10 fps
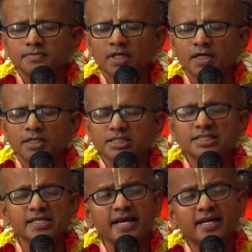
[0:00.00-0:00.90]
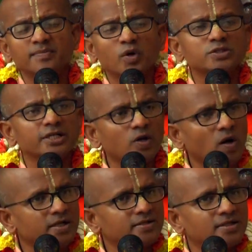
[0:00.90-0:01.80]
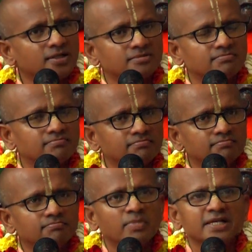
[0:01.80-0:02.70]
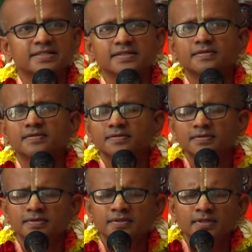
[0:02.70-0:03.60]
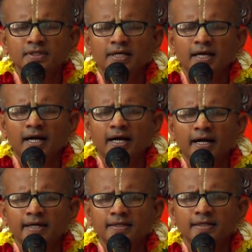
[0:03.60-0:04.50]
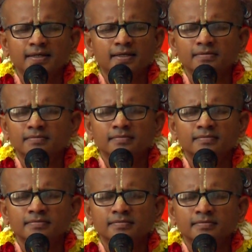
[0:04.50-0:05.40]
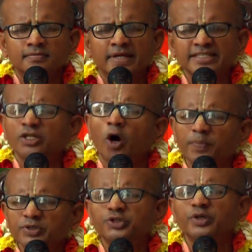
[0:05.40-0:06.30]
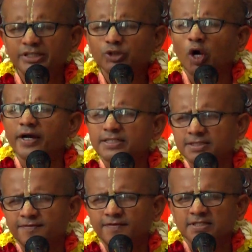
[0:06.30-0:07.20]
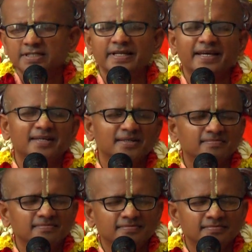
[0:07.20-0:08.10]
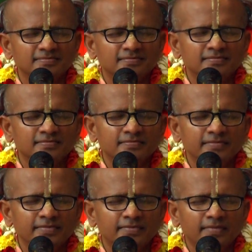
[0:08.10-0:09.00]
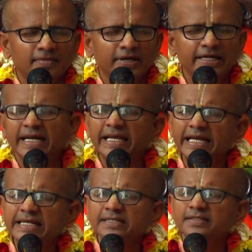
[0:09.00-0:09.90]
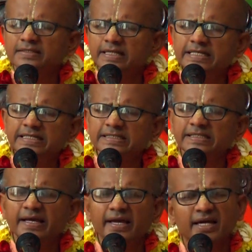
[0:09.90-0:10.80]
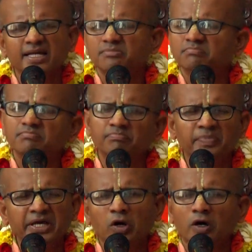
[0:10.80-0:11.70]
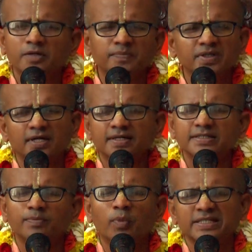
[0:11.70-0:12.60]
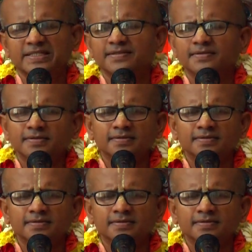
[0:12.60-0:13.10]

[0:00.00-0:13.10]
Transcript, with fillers: The snake and mouse are caught in the basket. And uh, there's an opportunate choice for the snake. It can eat, in the, eat the snake and be caught up in that basket.